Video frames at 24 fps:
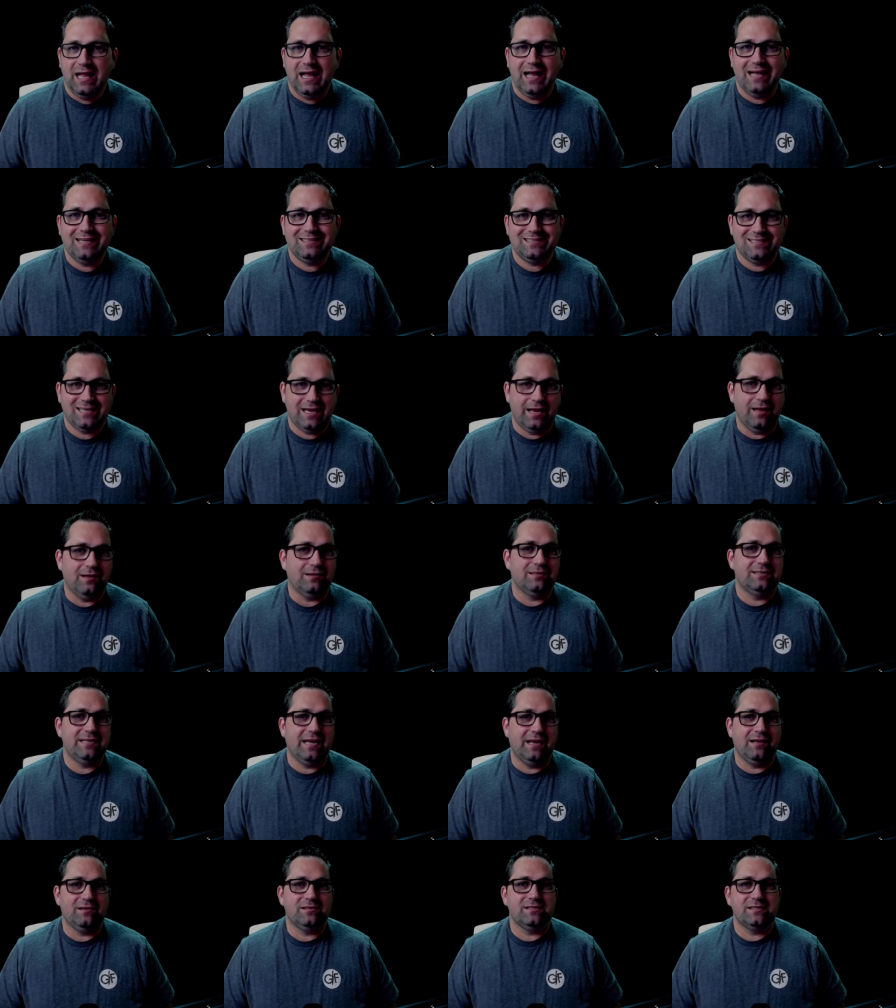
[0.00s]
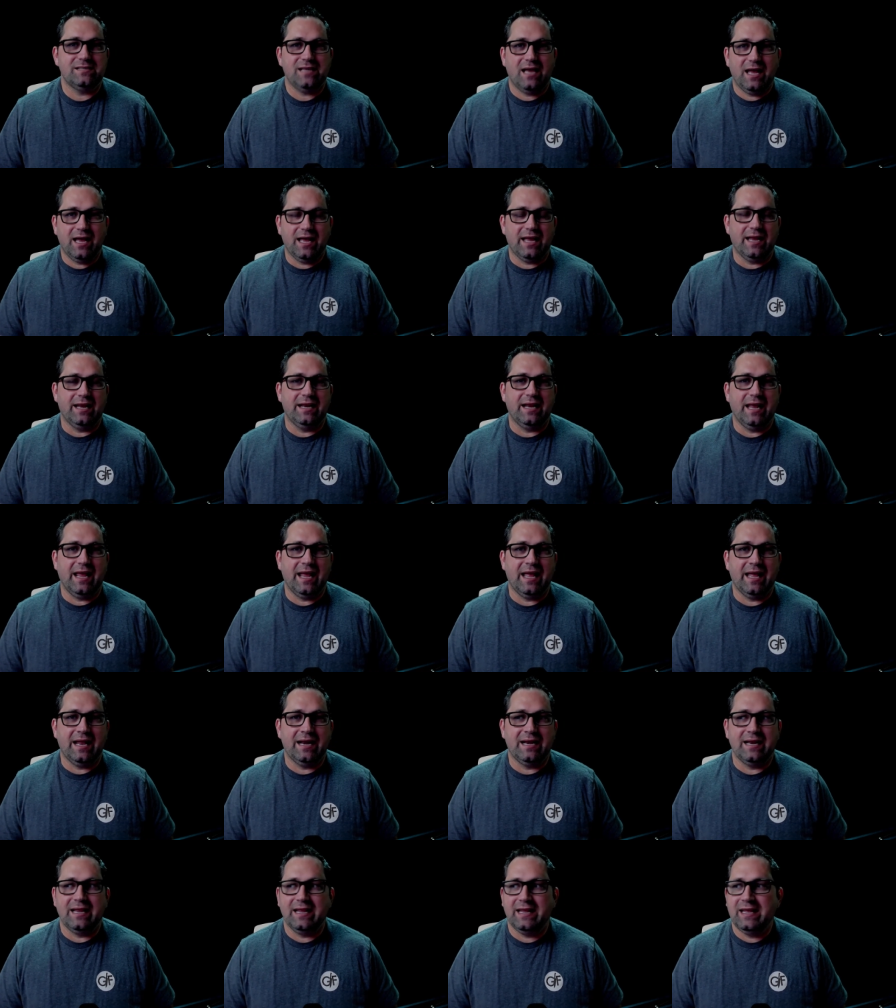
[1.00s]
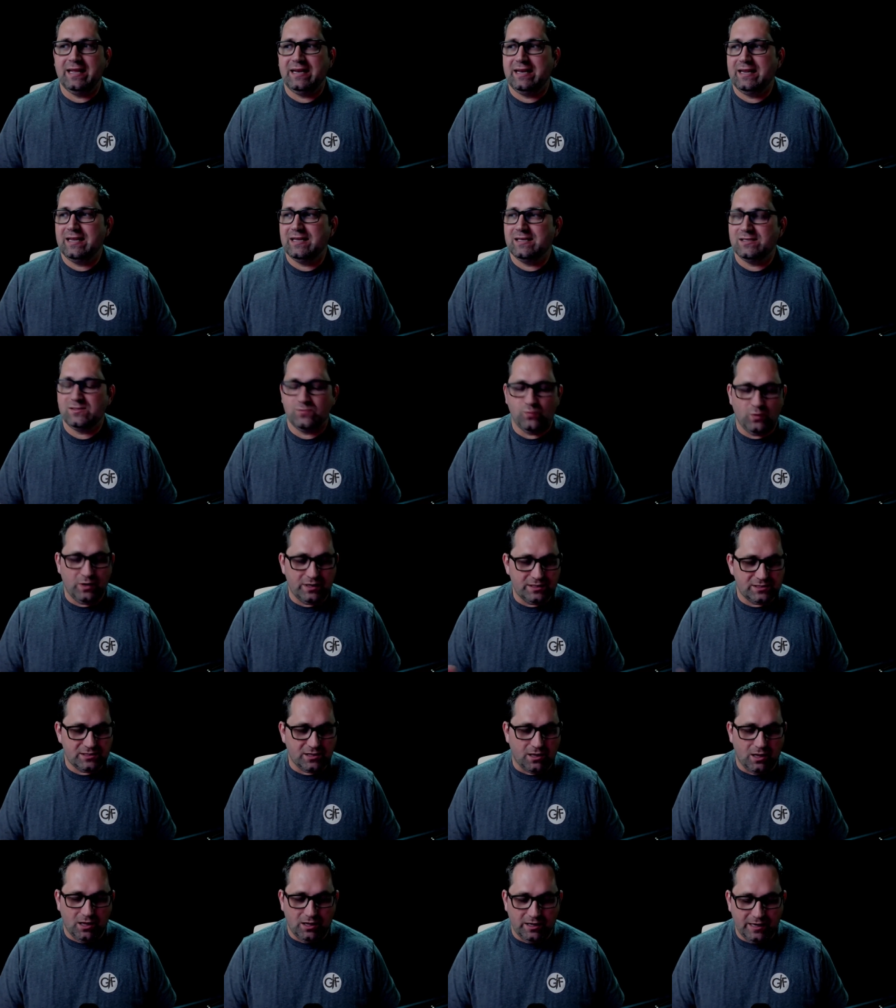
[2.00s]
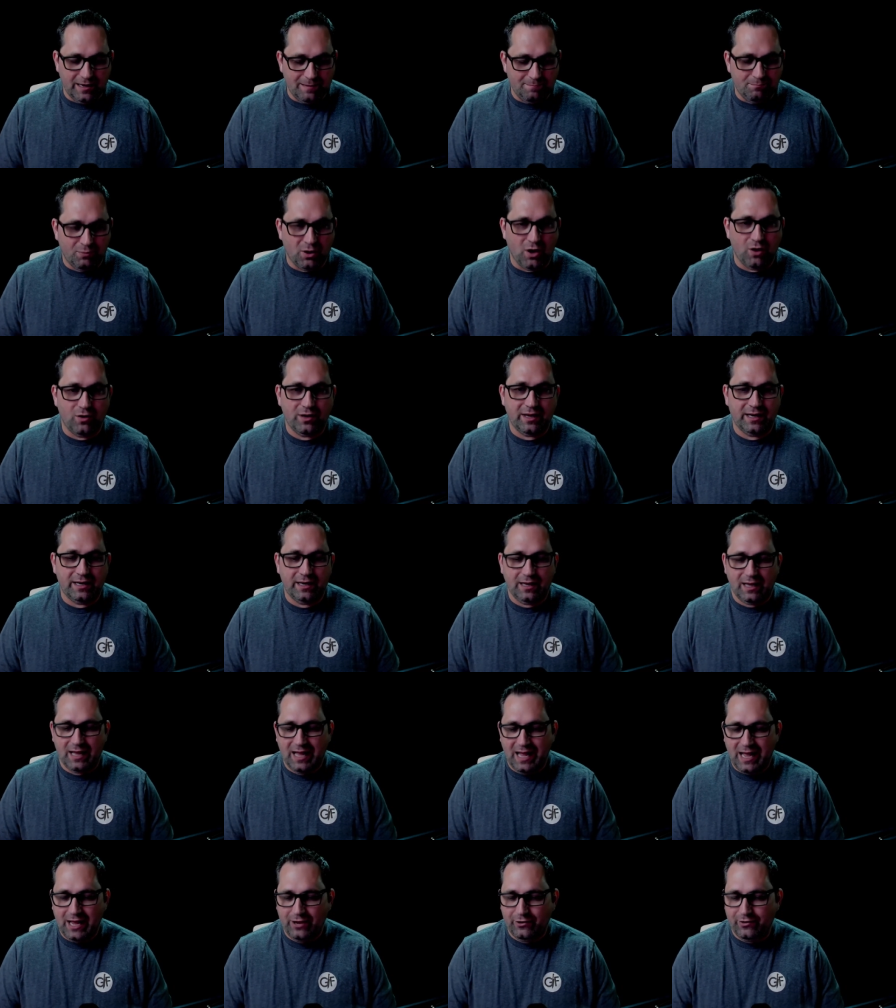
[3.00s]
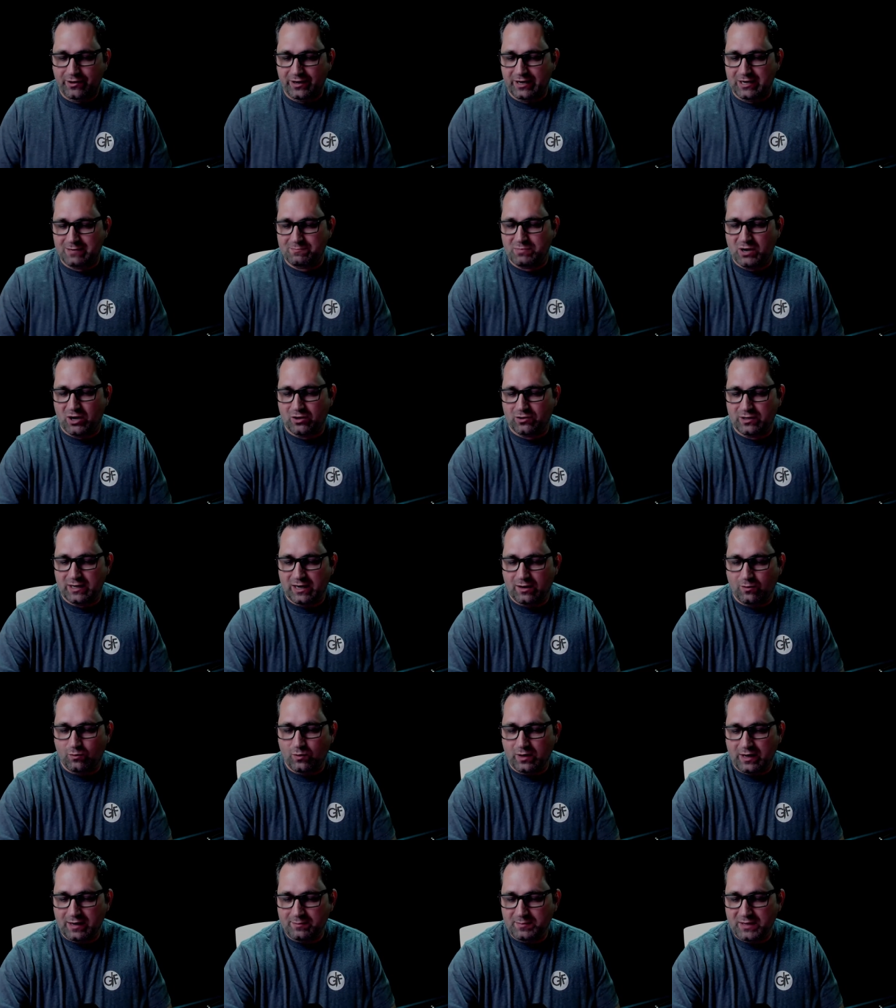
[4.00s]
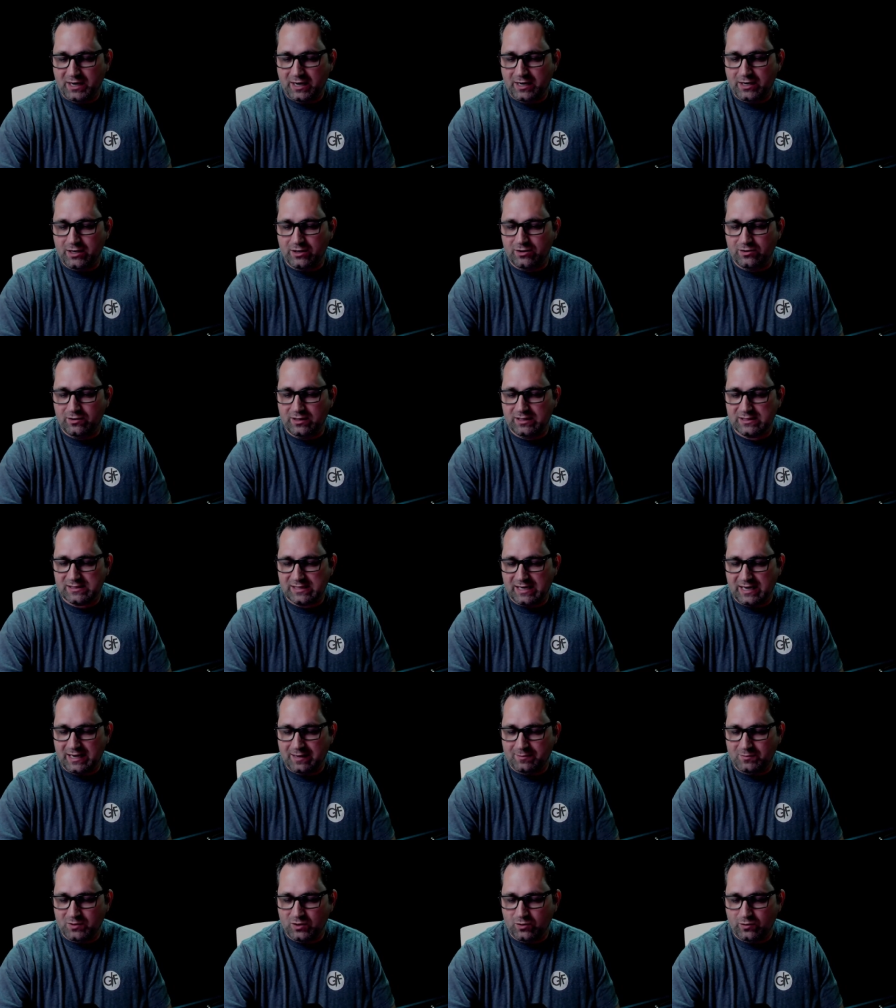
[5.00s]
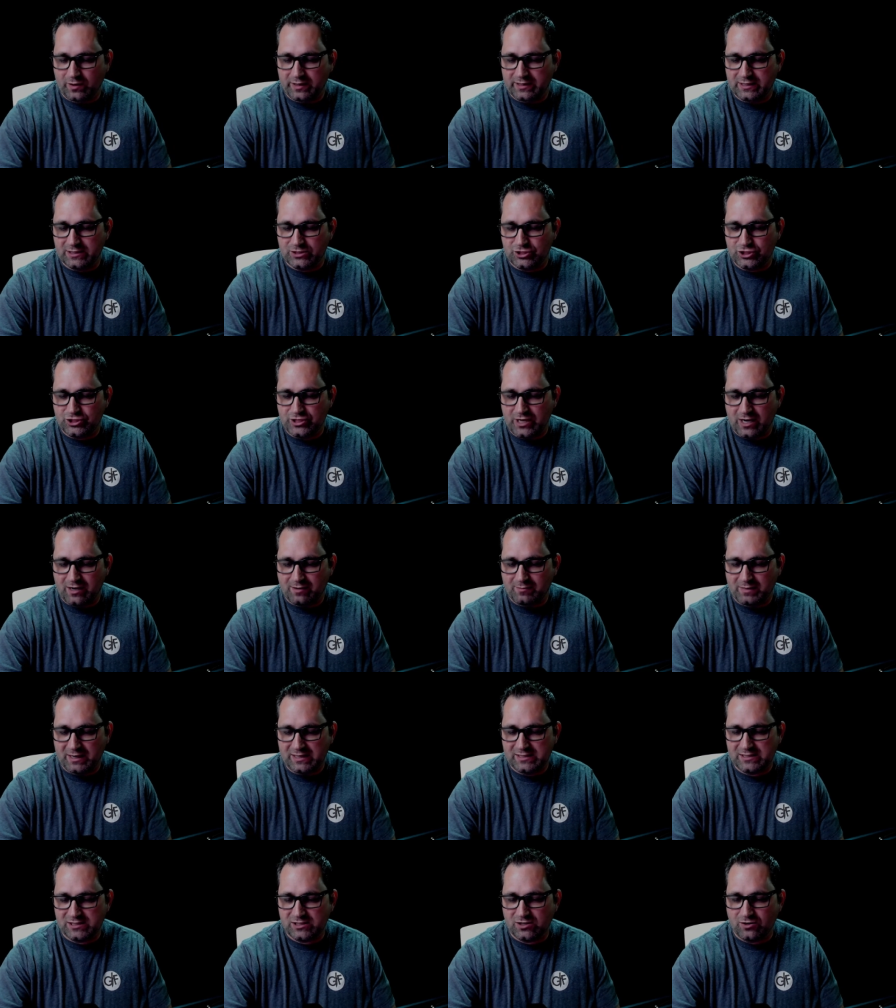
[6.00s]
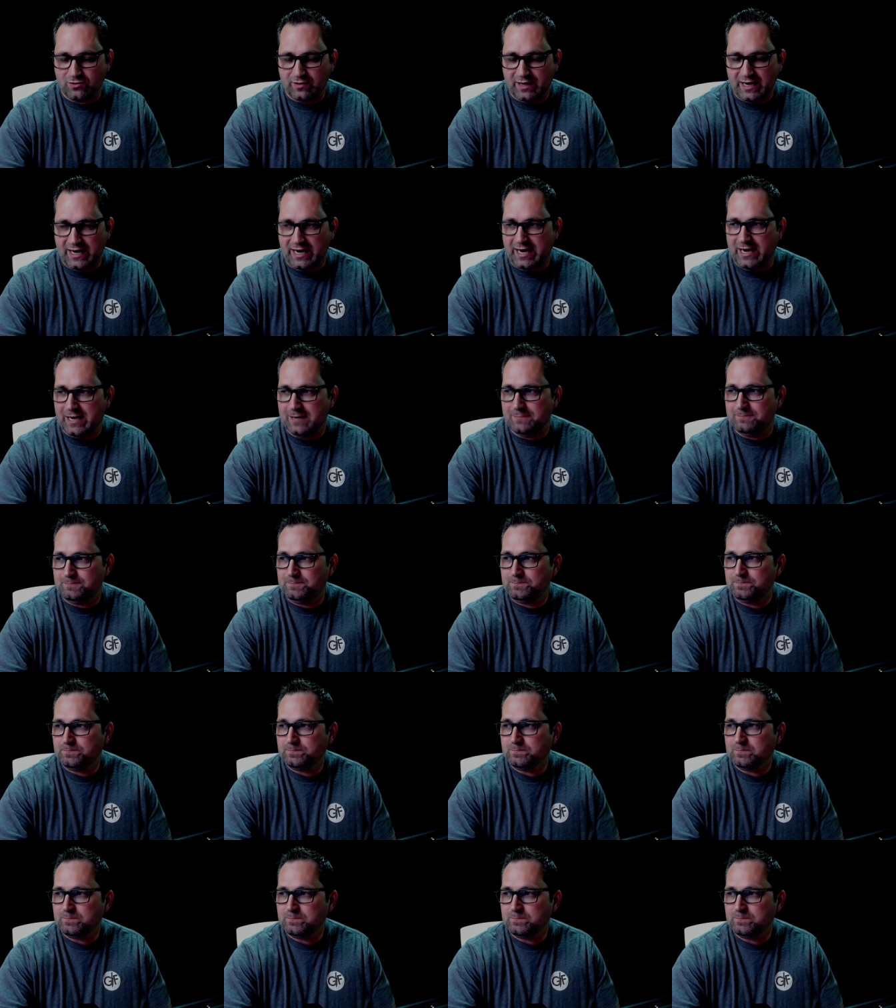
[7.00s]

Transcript: a telltale sign, and it is what is called a broken hyoid bone. Now, what I'm going to do is I'm going to share my screen,